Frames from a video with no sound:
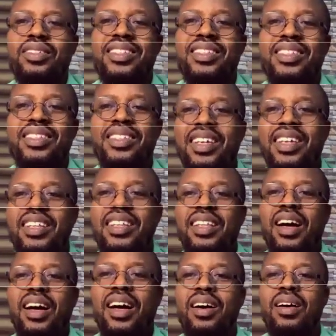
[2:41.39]

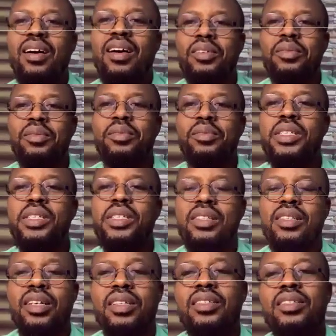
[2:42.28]
was
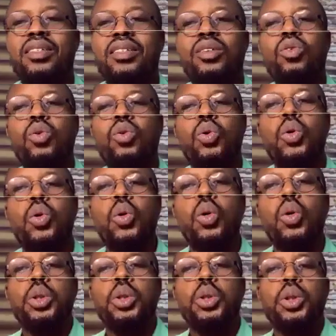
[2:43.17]
seeing our
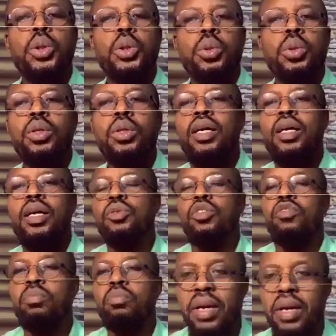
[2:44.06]
business go
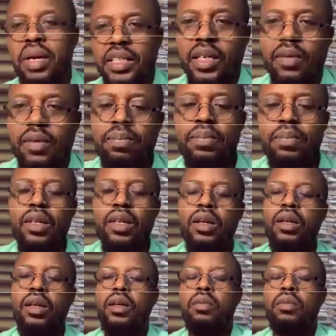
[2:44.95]
through a lot of
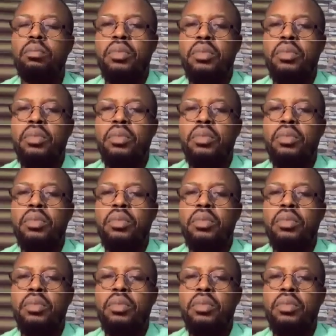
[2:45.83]
measure